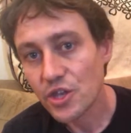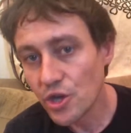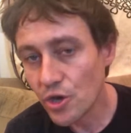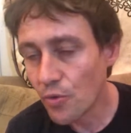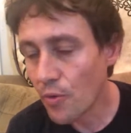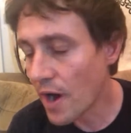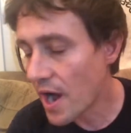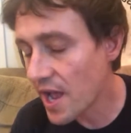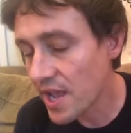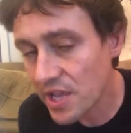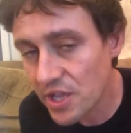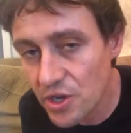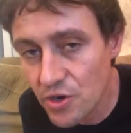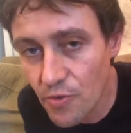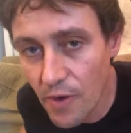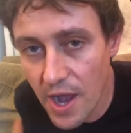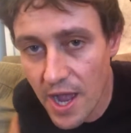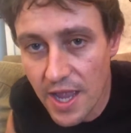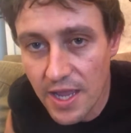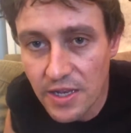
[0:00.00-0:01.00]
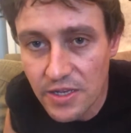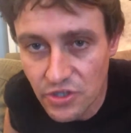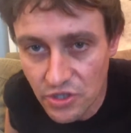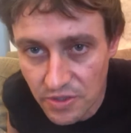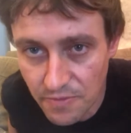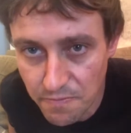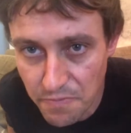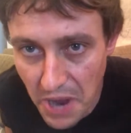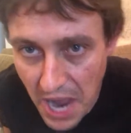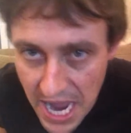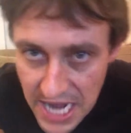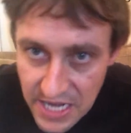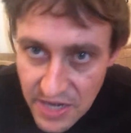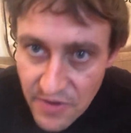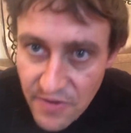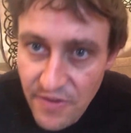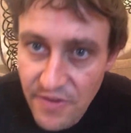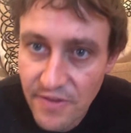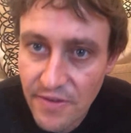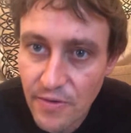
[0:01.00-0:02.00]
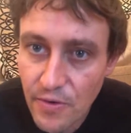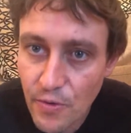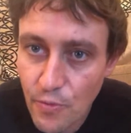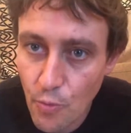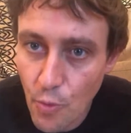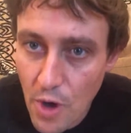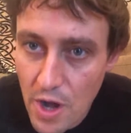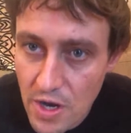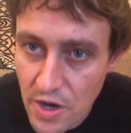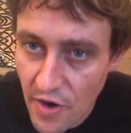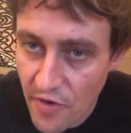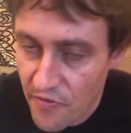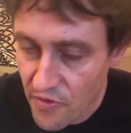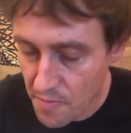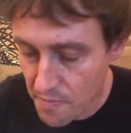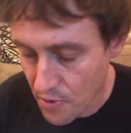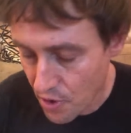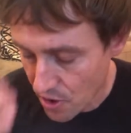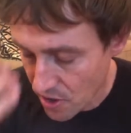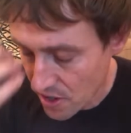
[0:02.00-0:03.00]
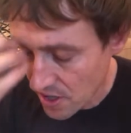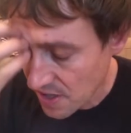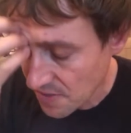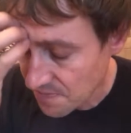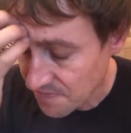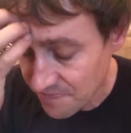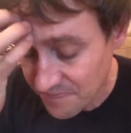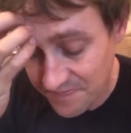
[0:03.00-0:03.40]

You know why, you know why Biden won over Bernie?